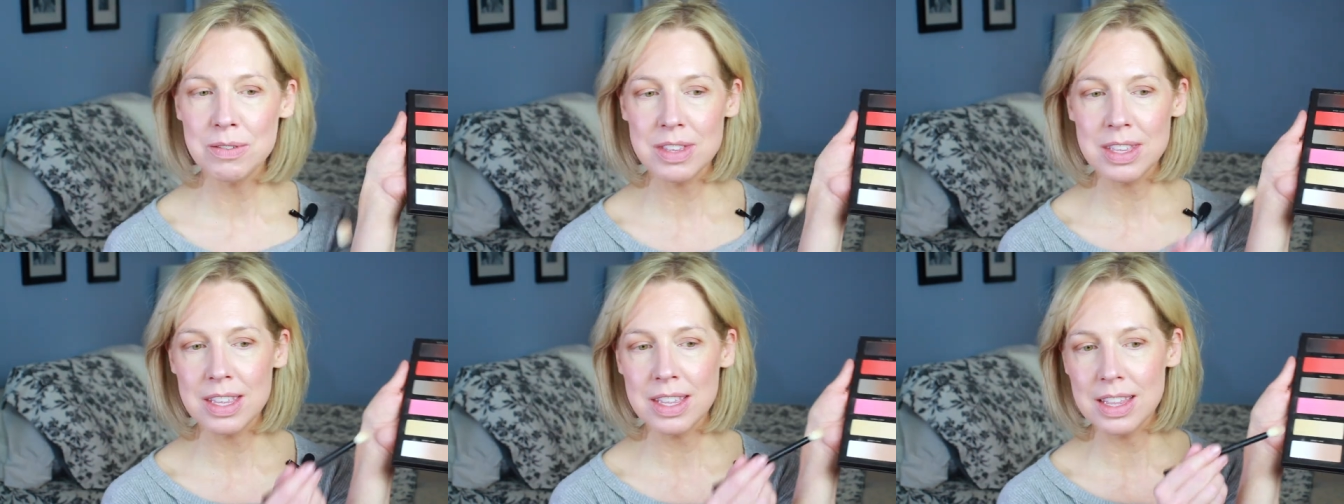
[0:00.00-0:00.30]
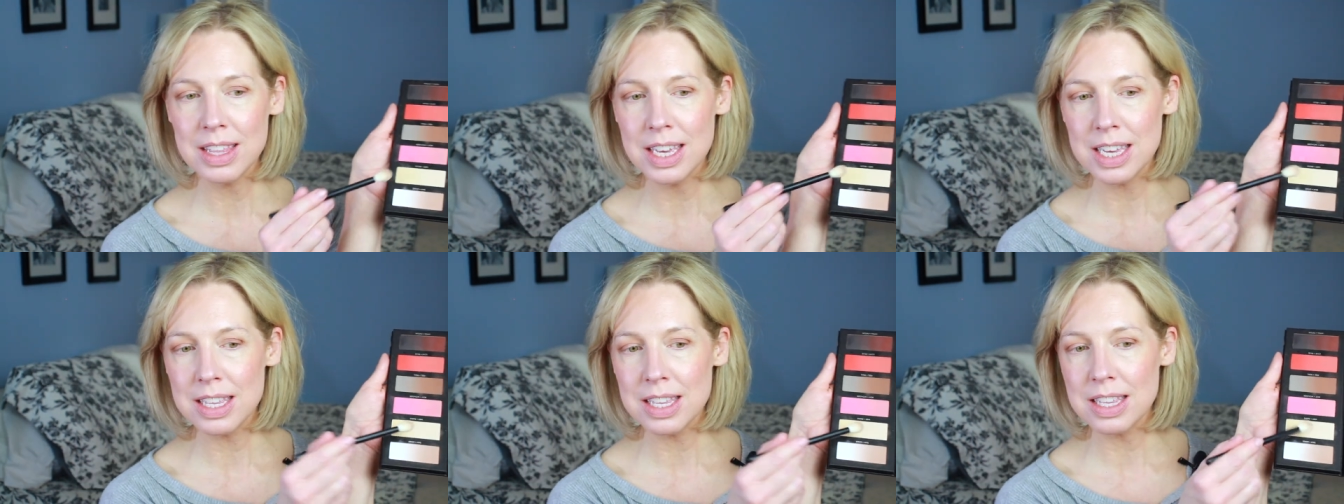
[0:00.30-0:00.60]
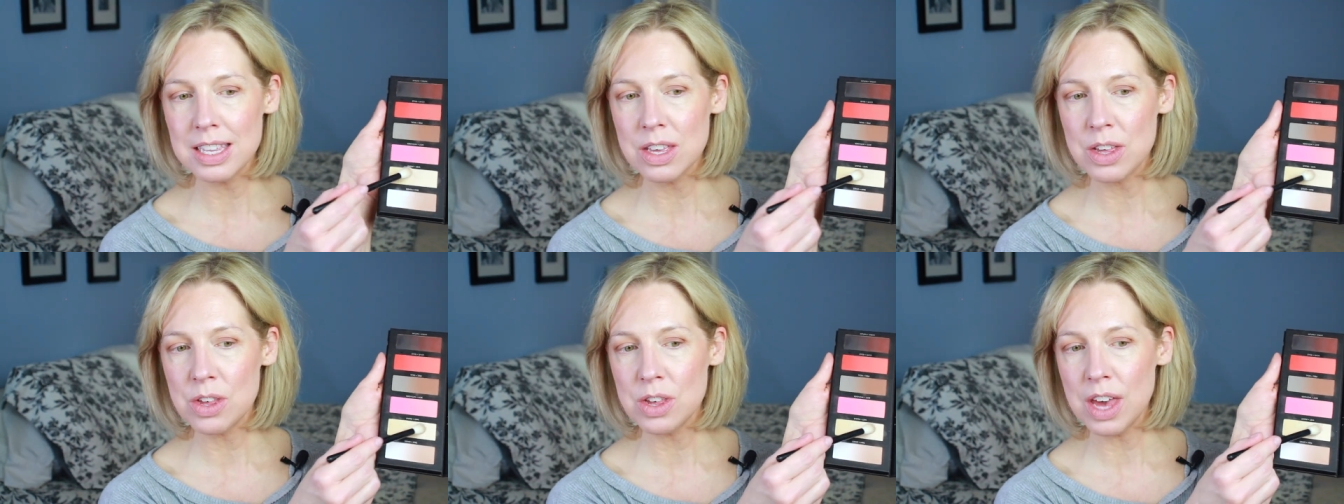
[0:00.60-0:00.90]
there's
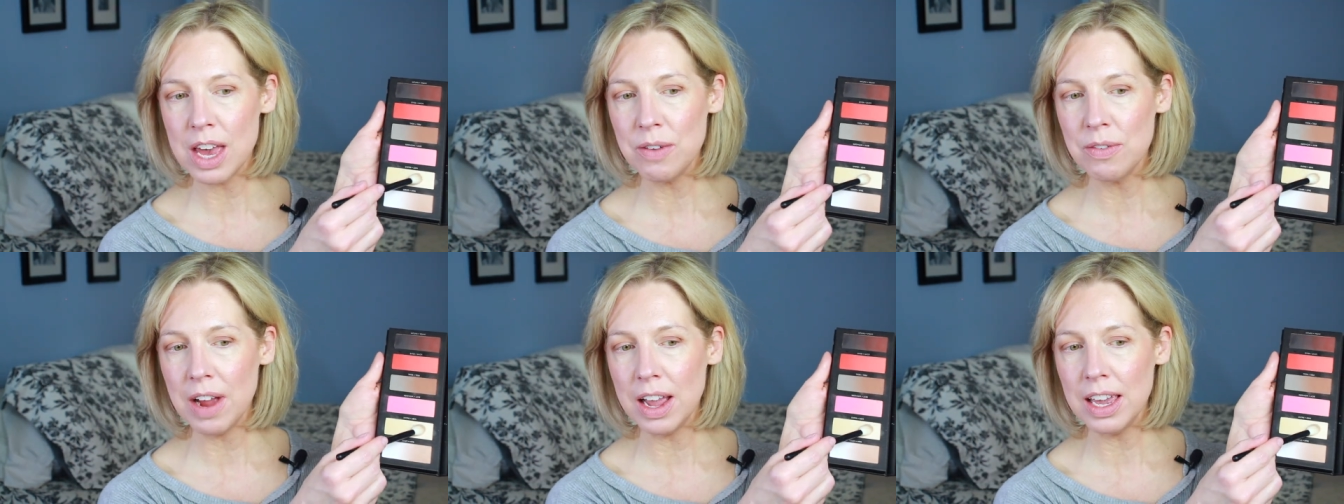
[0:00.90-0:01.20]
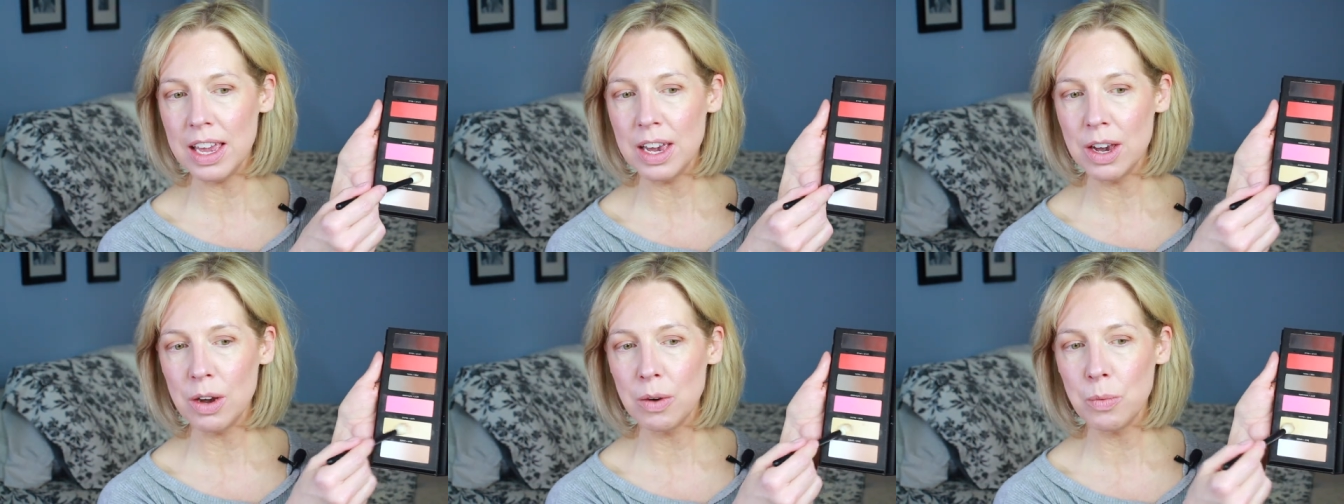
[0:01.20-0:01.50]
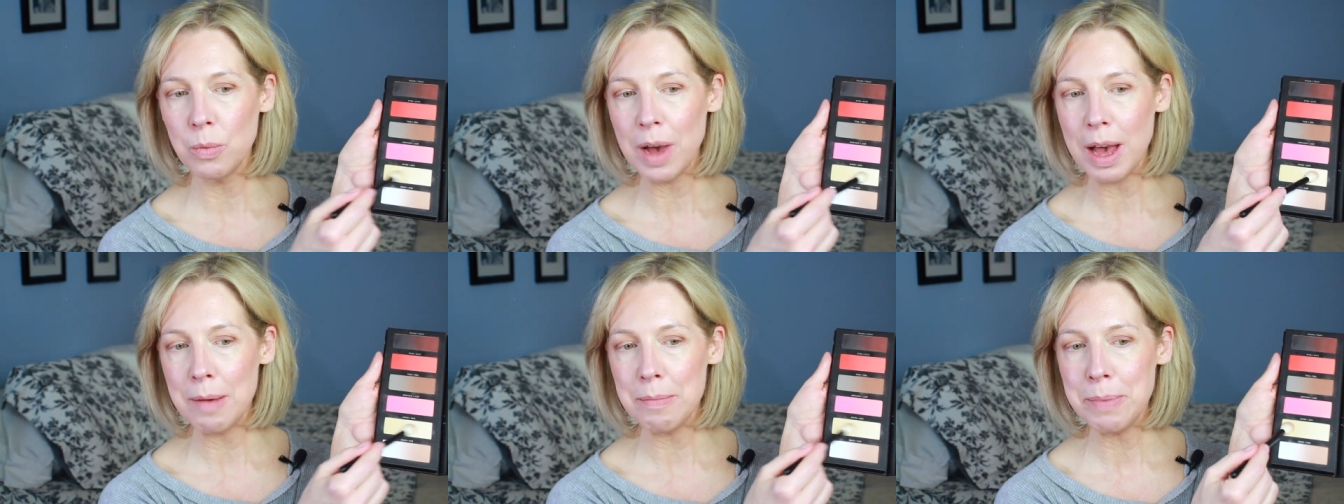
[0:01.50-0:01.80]
this shade right here,
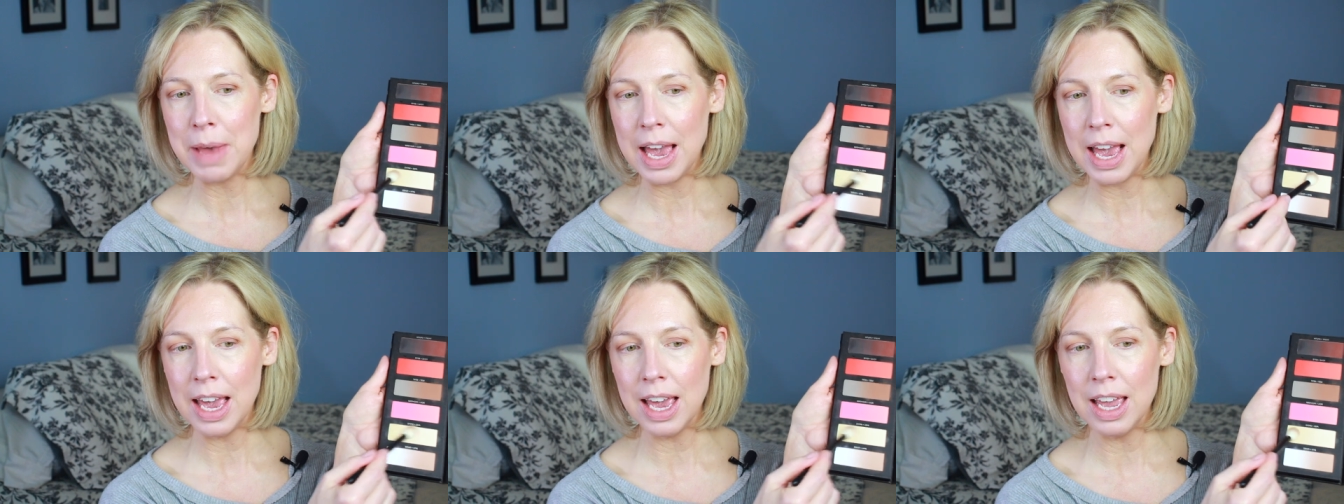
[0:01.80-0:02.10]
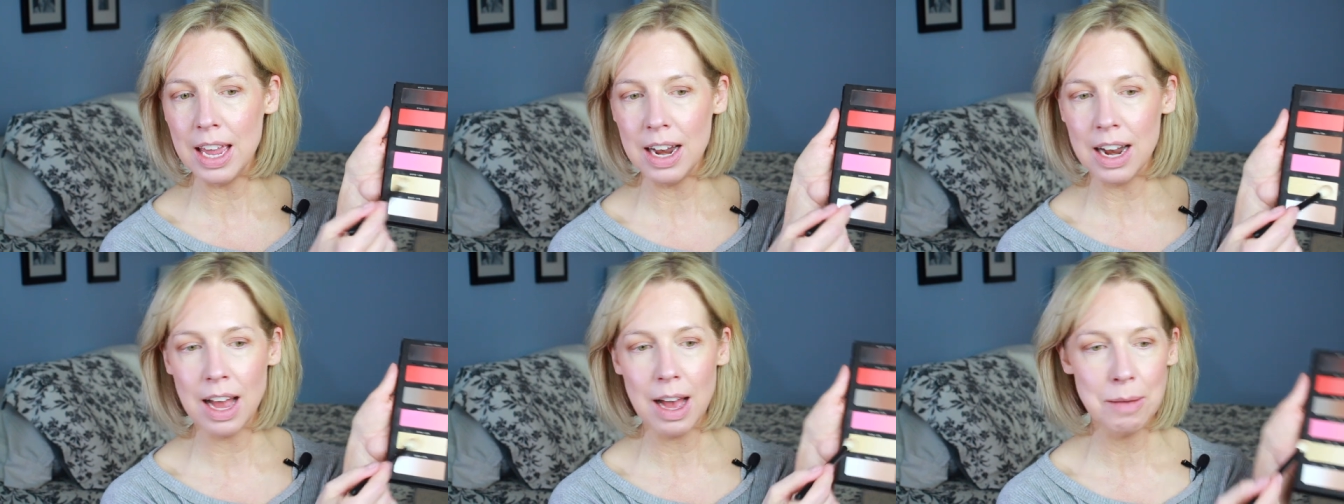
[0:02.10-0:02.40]
Wet Paint.